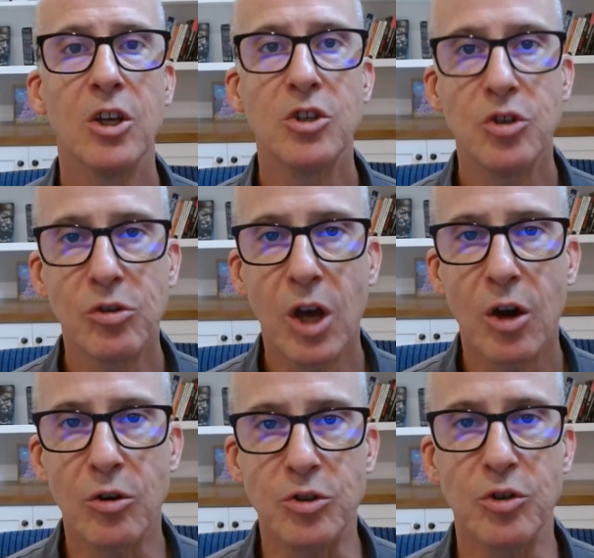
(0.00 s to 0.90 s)
to
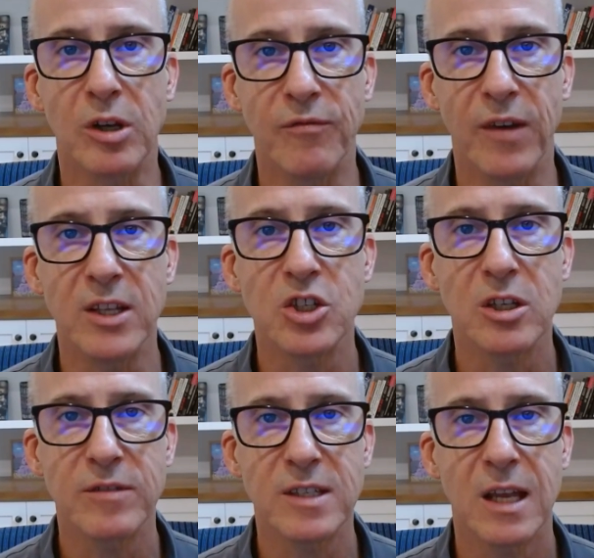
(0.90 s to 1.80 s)
go to
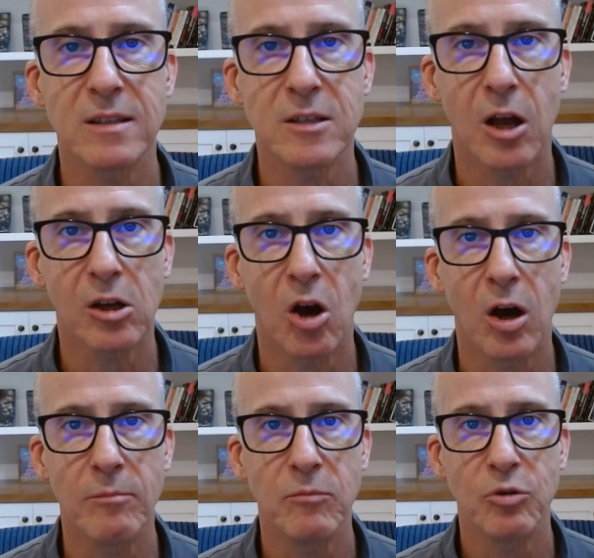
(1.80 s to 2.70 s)
conventionofstates.com,